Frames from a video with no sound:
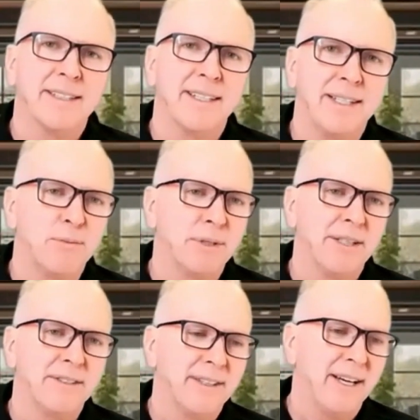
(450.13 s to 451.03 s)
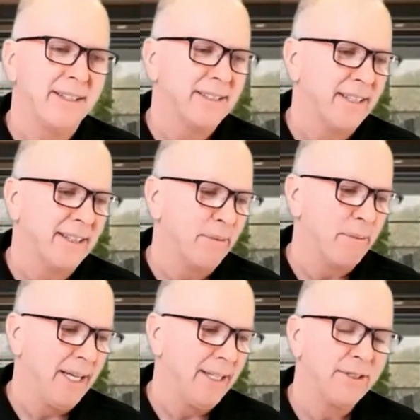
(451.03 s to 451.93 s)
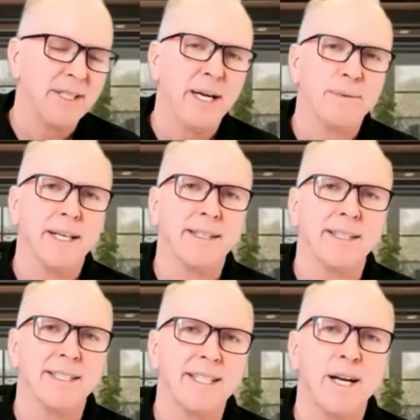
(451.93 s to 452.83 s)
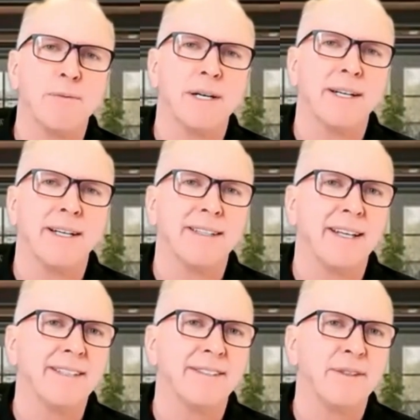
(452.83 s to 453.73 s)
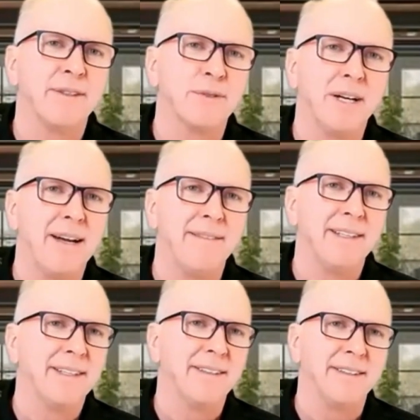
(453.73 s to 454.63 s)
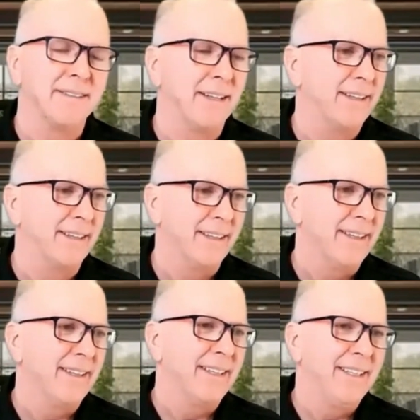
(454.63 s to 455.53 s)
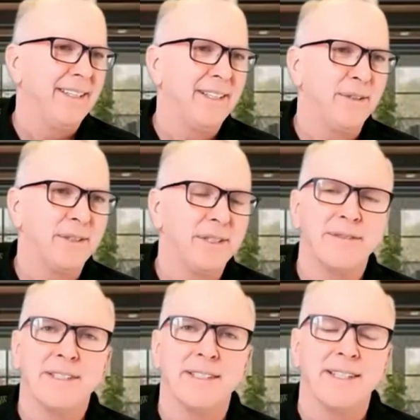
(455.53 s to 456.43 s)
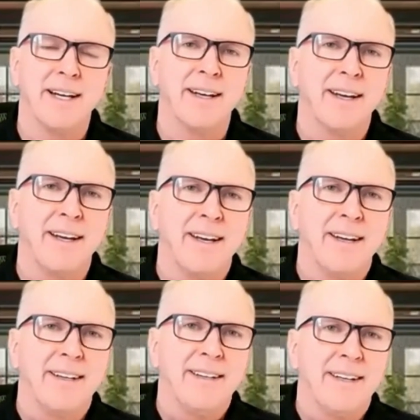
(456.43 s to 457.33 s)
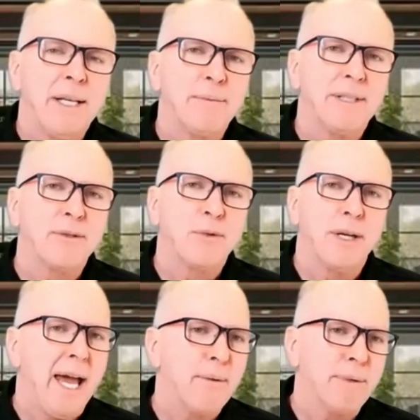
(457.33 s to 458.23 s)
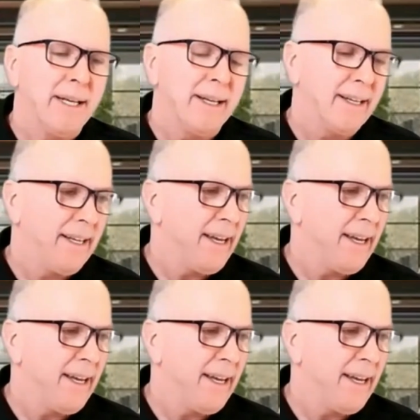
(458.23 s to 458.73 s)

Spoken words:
I had a brother-in-law that said, like, man, your job is like the stock market. Like, you're either thriving or you're like, nervous as heck. Sometimes things would happen.